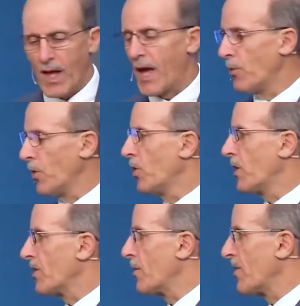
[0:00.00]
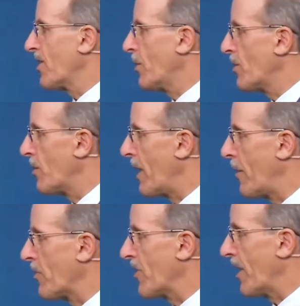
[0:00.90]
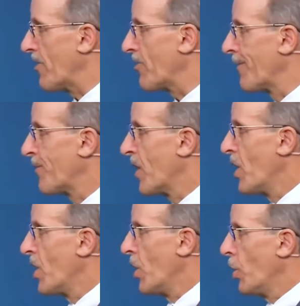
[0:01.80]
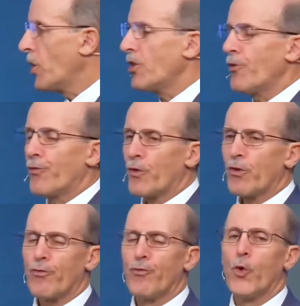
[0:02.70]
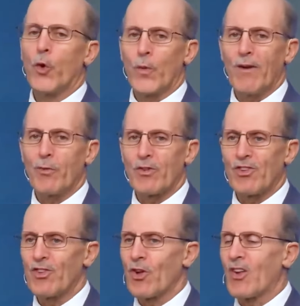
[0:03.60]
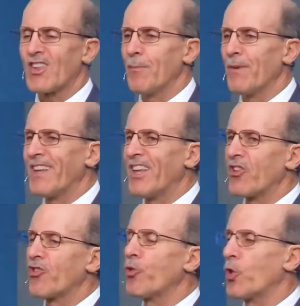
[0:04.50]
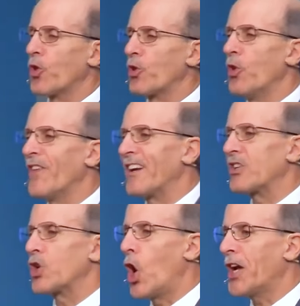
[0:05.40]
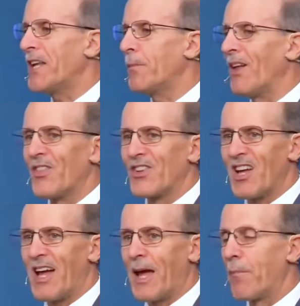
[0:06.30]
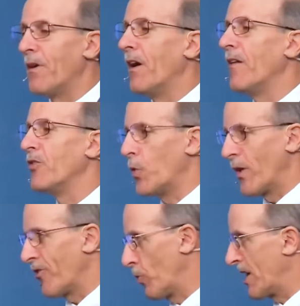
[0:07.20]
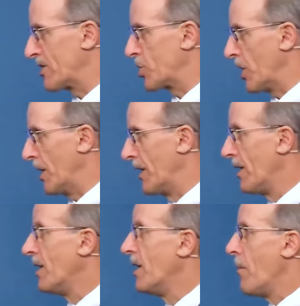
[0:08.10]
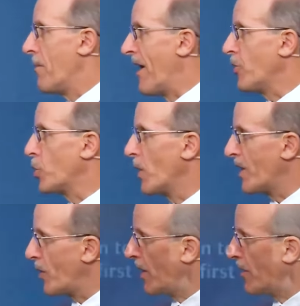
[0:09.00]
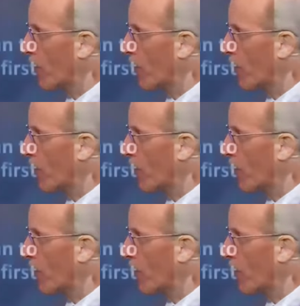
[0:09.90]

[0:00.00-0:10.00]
And we'll look at them and see what the Bible says. Look at the first 4 references are simply historical. They are talking about the time of the resurrection. Matthew 28,